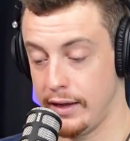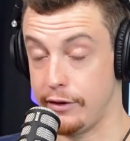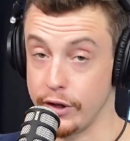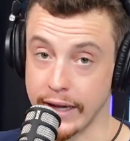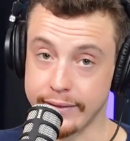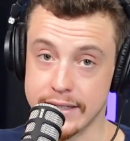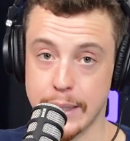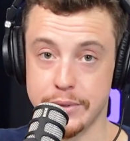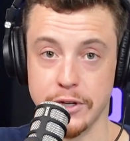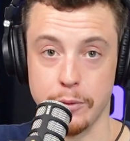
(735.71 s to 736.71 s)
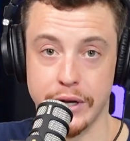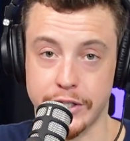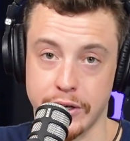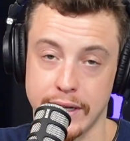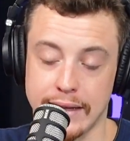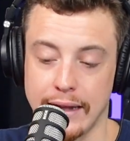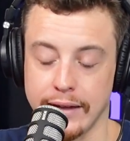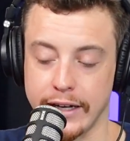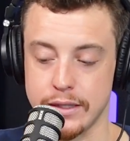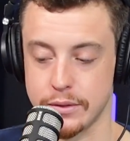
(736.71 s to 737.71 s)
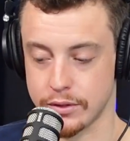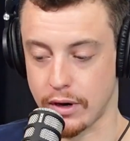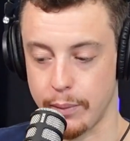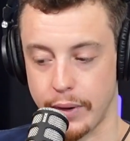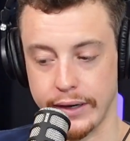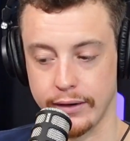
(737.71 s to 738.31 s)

And if you like this episode, make sure to hit that like and subscribe button.